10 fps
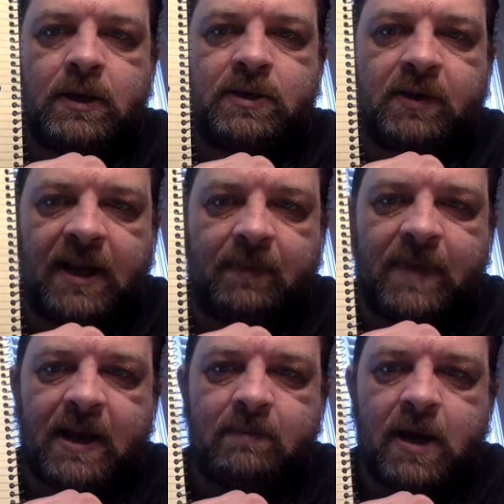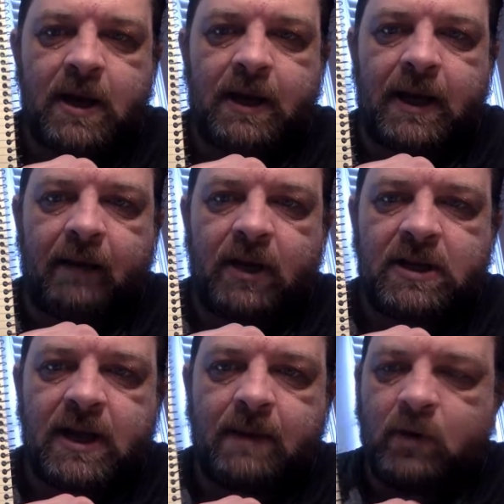So keep that in mind every
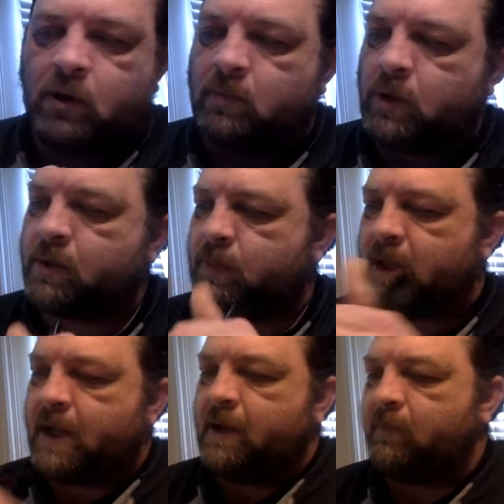time you're multiplying